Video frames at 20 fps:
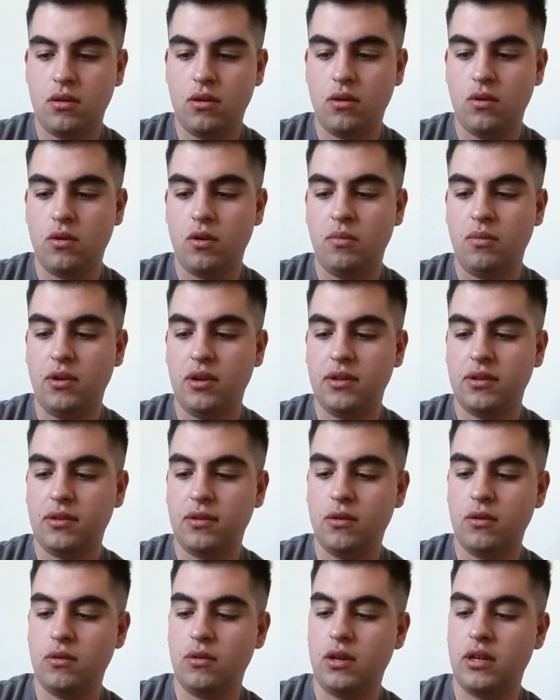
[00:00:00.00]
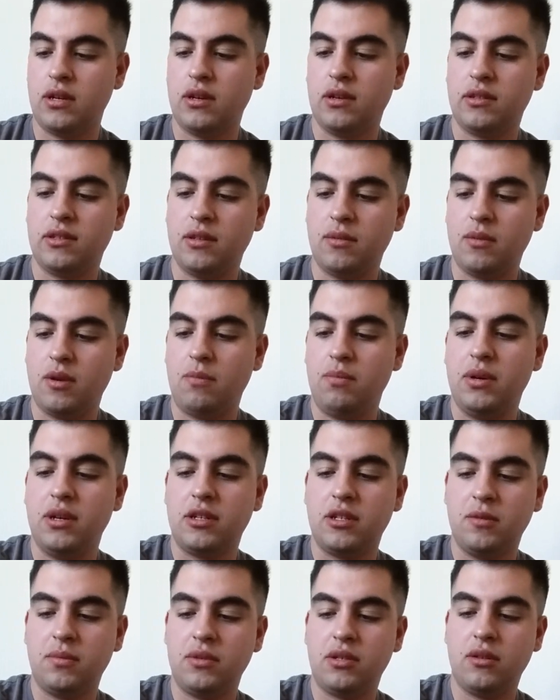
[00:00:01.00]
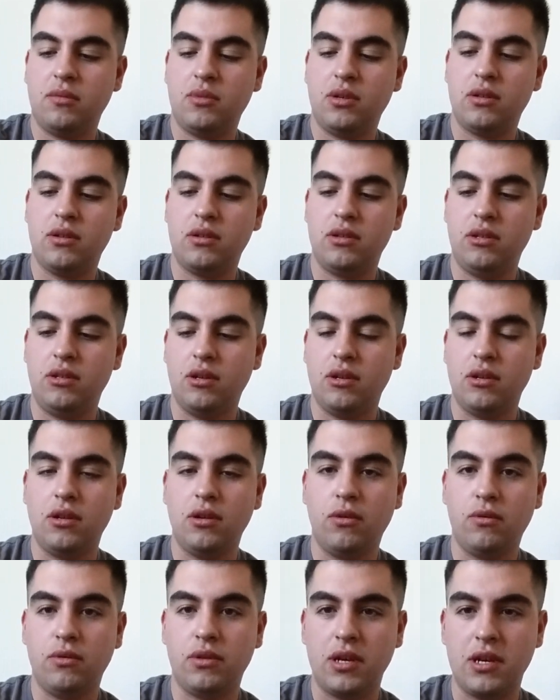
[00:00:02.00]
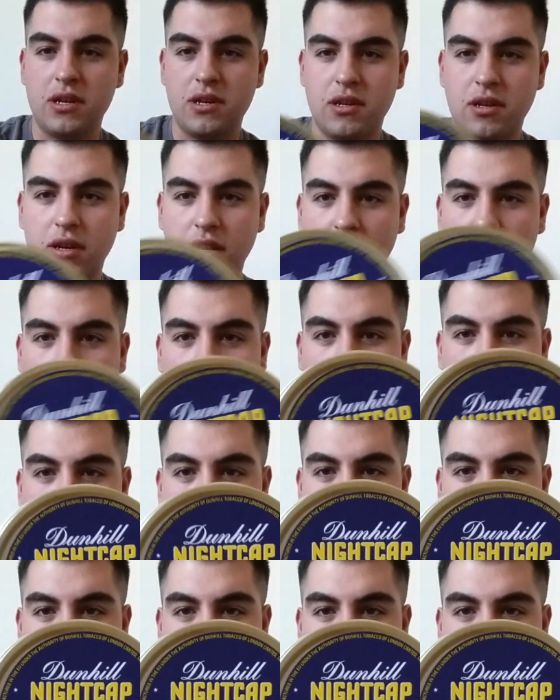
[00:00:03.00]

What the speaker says: Oh, I picked up some Dunhill Nightcap